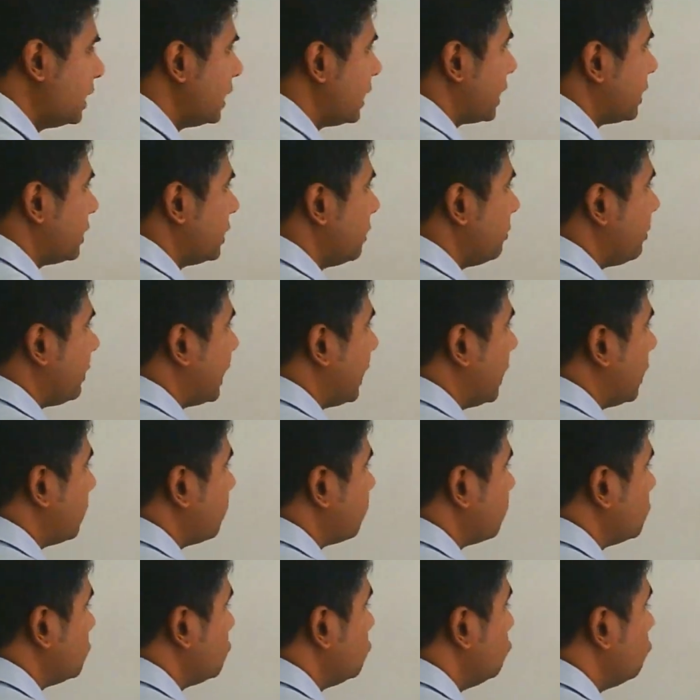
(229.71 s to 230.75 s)
And then we
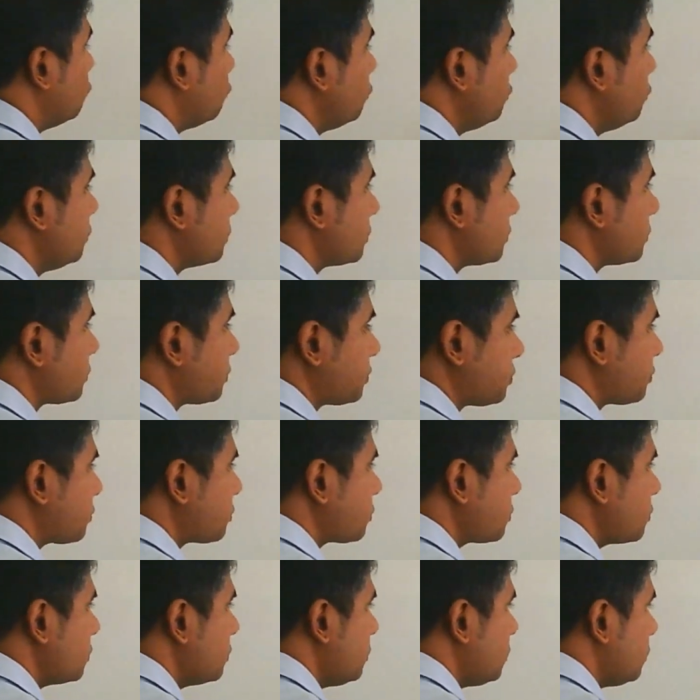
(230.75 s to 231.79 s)
have 2
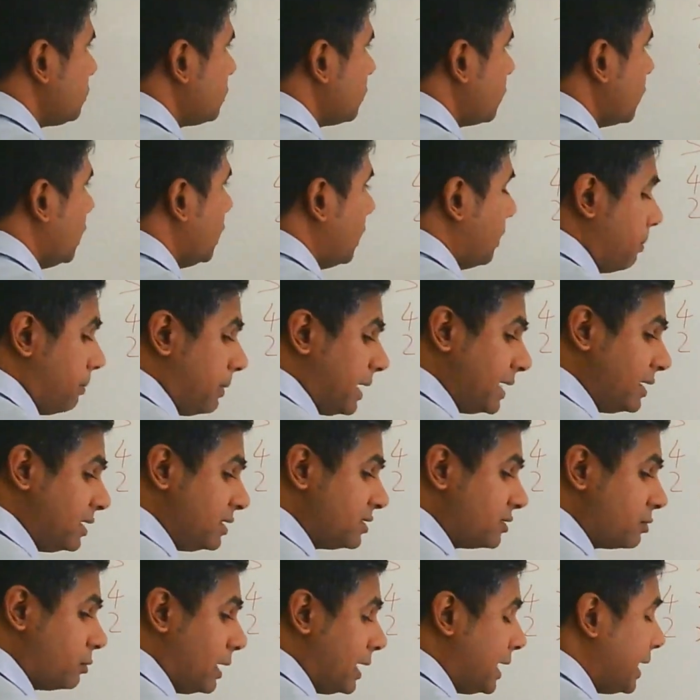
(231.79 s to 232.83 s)

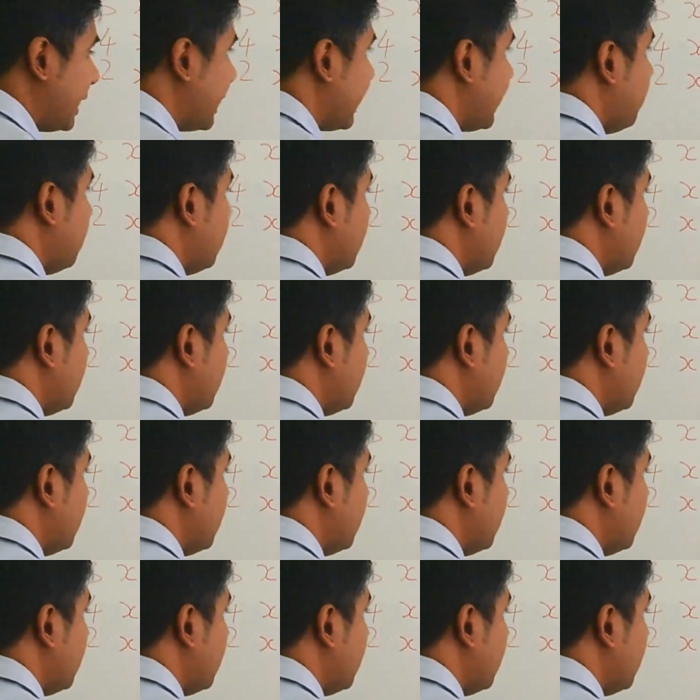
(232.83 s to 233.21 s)
minus y,